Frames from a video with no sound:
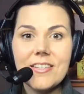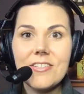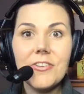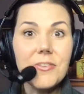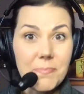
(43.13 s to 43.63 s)

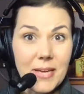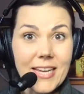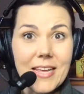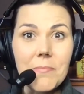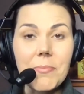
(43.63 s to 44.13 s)
you can pin
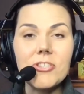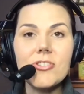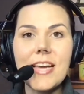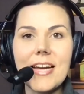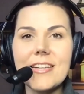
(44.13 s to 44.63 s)
it, but
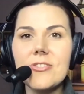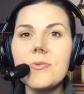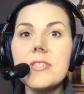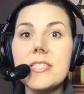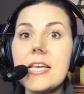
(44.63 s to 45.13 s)
just add it to
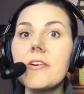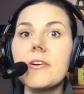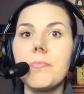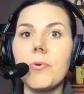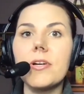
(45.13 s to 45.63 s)
a secret
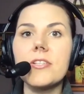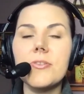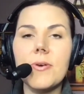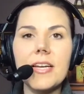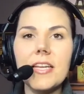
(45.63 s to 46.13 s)
board.
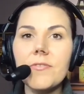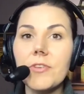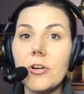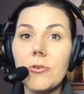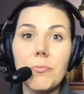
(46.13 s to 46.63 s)
So any of
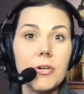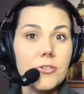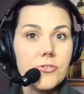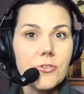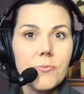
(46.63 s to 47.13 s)
your own
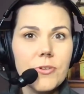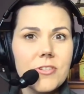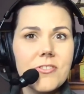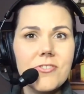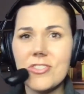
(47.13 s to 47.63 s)
personal
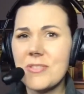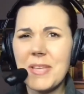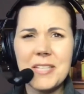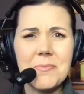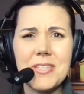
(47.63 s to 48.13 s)
boards, just
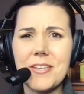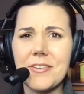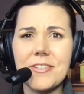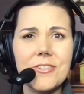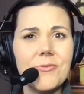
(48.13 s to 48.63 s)
make them
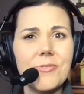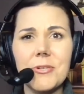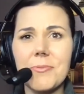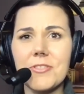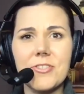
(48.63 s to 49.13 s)
secret. Don't worry
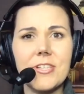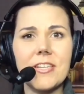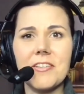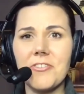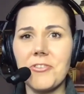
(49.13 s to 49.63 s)
about
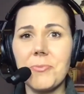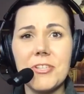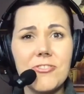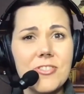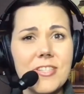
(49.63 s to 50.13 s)
starting a new
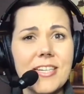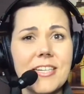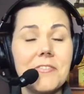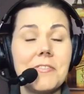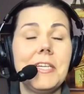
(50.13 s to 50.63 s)
Pinterest
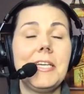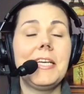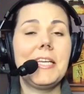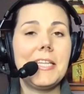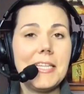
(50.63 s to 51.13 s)
account.
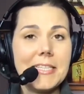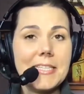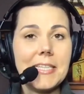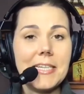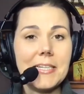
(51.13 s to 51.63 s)
That's a
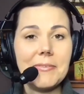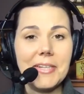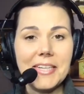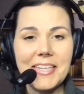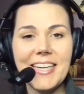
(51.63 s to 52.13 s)
lot of
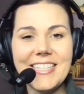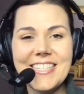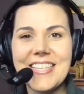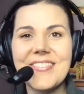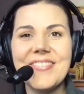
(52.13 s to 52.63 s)
work.
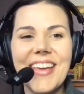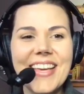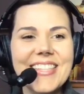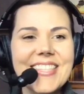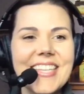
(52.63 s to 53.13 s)
Just make
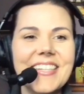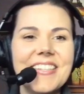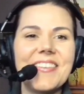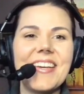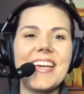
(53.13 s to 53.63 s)
it secret,
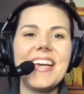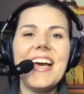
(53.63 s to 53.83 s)
okay?